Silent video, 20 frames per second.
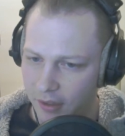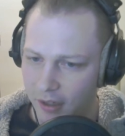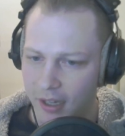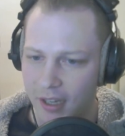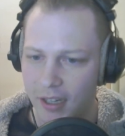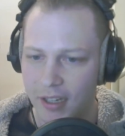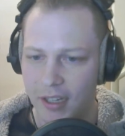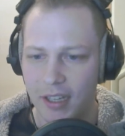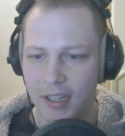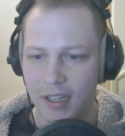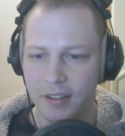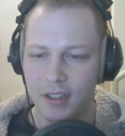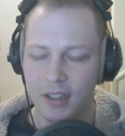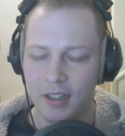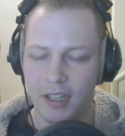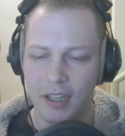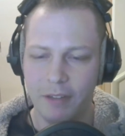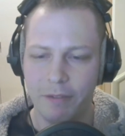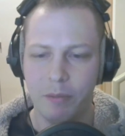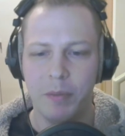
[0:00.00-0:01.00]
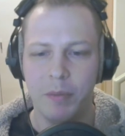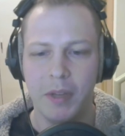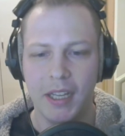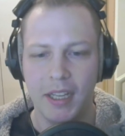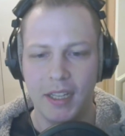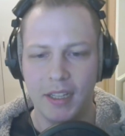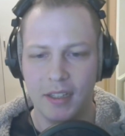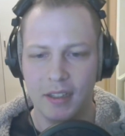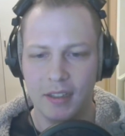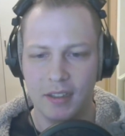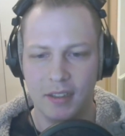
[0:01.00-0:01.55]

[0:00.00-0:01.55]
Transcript: can even be